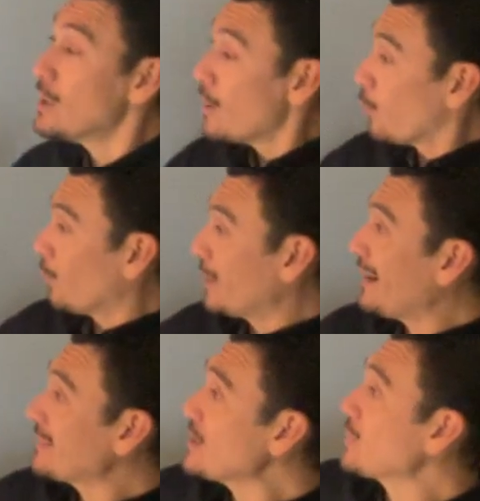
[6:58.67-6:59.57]
What
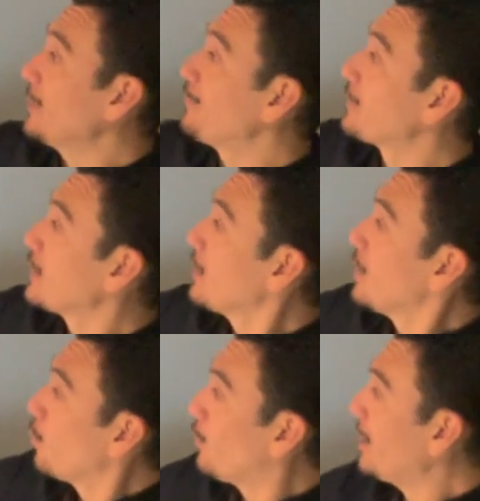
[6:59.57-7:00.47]
about this one?
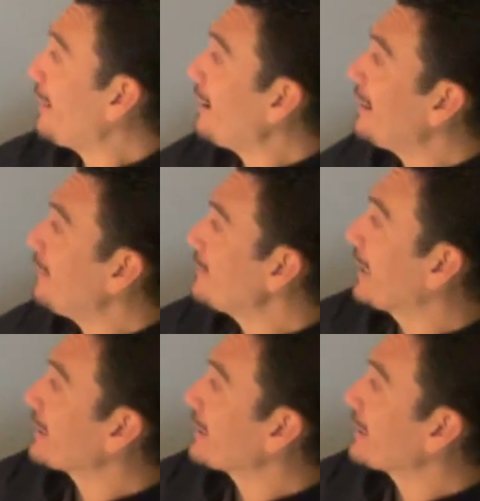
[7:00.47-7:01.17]
What about, like,